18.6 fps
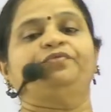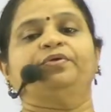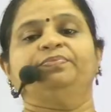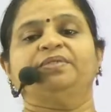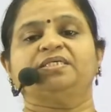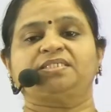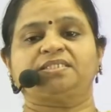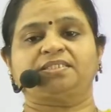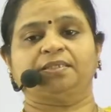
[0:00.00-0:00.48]

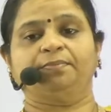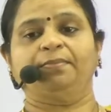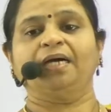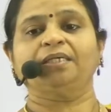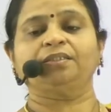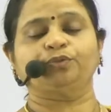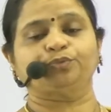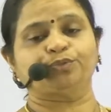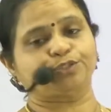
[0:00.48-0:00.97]
from the
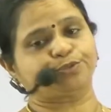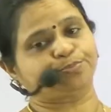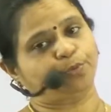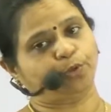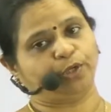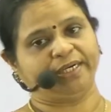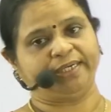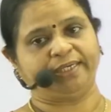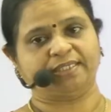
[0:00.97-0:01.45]
stomach to the
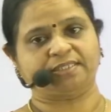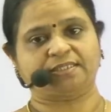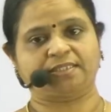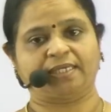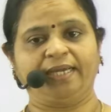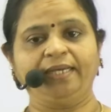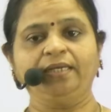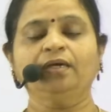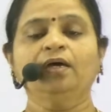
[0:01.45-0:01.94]
small
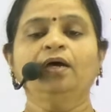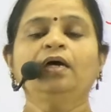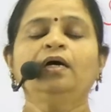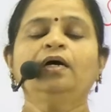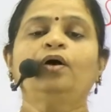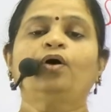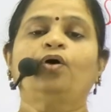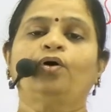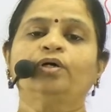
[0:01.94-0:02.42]
intestine
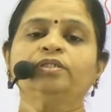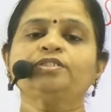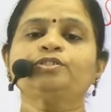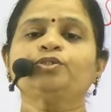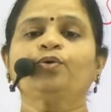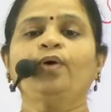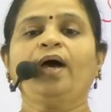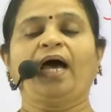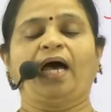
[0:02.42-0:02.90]

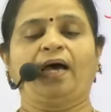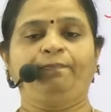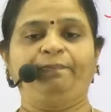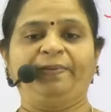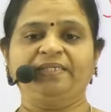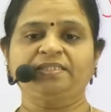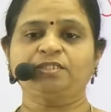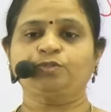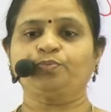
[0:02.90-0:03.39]
also
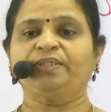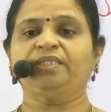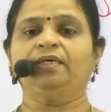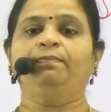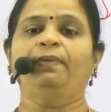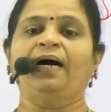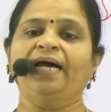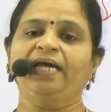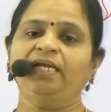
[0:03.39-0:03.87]
happens with the
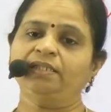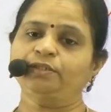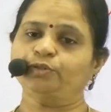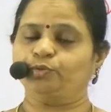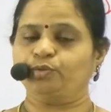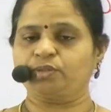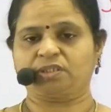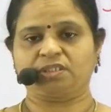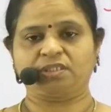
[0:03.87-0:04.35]
bile
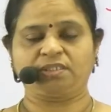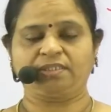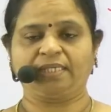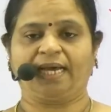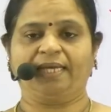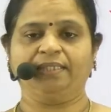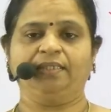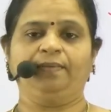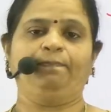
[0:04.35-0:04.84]
juices
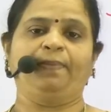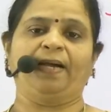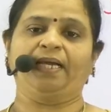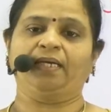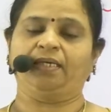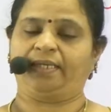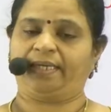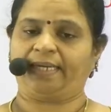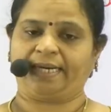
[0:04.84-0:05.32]
and the
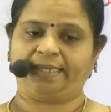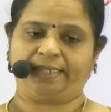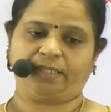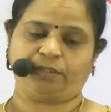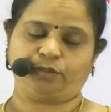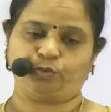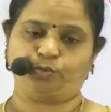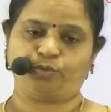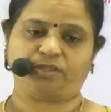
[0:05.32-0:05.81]

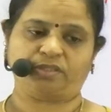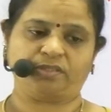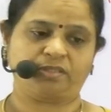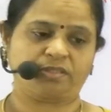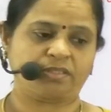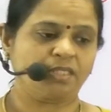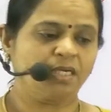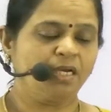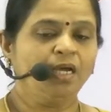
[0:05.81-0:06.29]
pancreatic
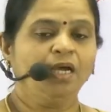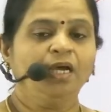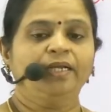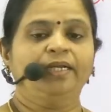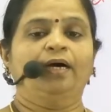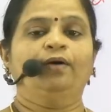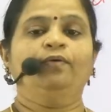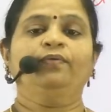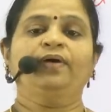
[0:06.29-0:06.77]
juices.
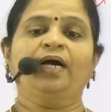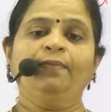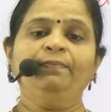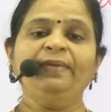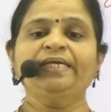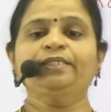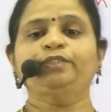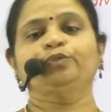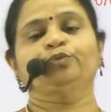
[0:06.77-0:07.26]
Now
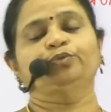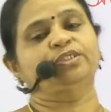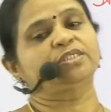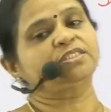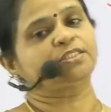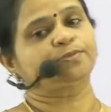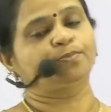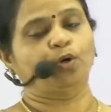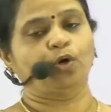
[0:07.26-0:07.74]
coming to the
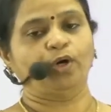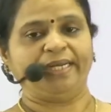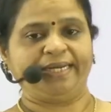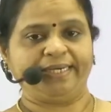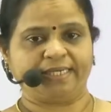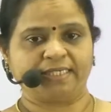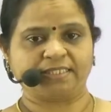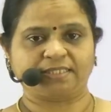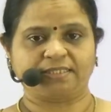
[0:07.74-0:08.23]
small
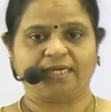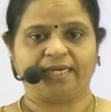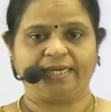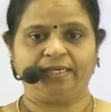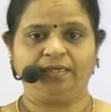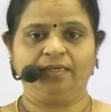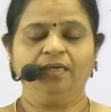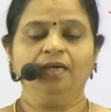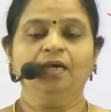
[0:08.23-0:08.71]

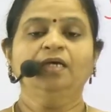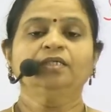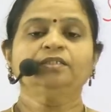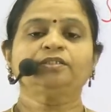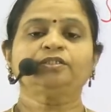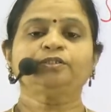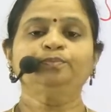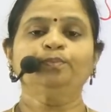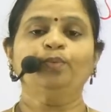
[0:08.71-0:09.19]
intestine.
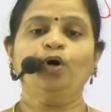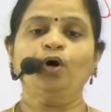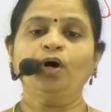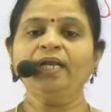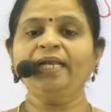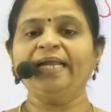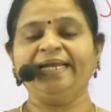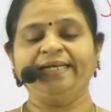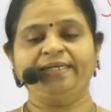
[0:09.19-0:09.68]

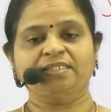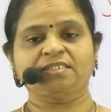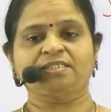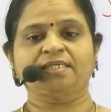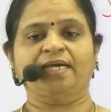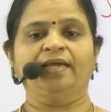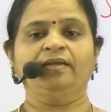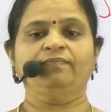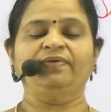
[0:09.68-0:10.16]
Small
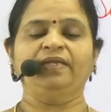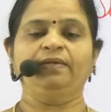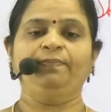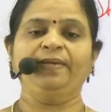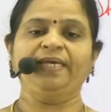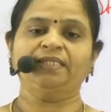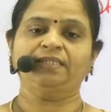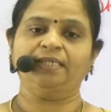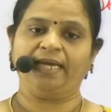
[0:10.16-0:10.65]
intestine will
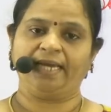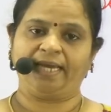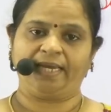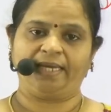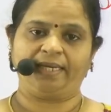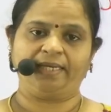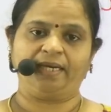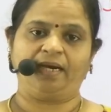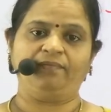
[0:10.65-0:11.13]
be the
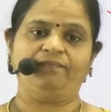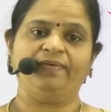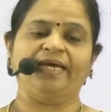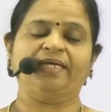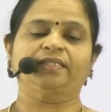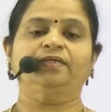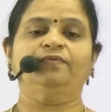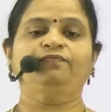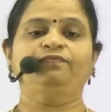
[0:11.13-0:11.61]
area
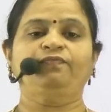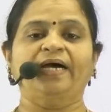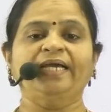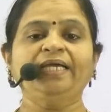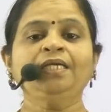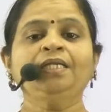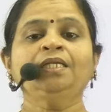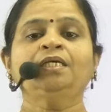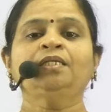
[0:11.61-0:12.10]
where the
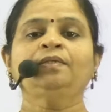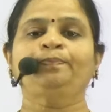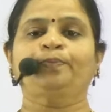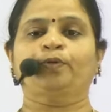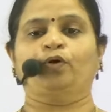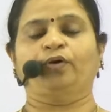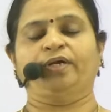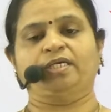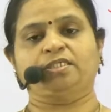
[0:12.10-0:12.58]
final
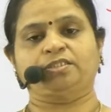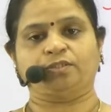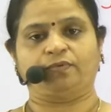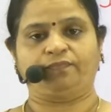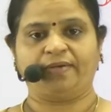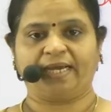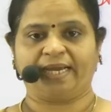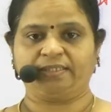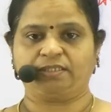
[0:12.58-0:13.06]
products
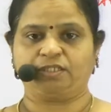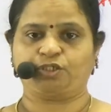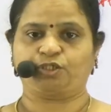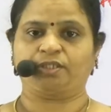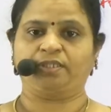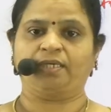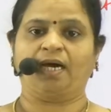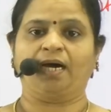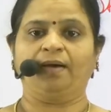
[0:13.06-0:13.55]
of
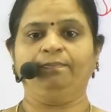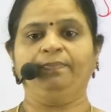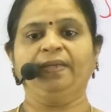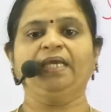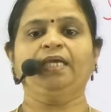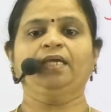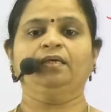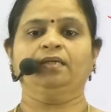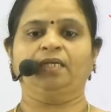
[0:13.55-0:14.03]
digestion are
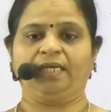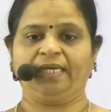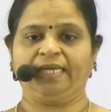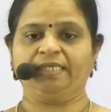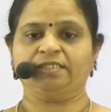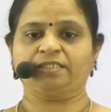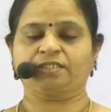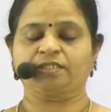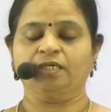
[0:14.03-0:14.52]
being
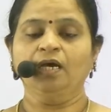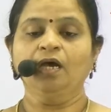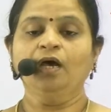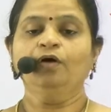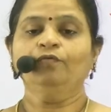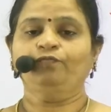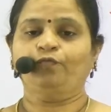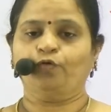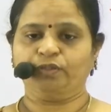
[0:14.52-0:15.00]
released.
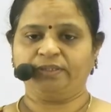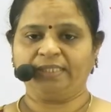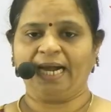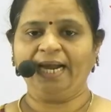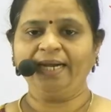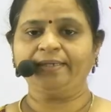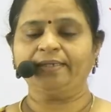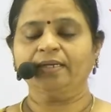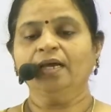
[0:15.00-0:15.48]
For that,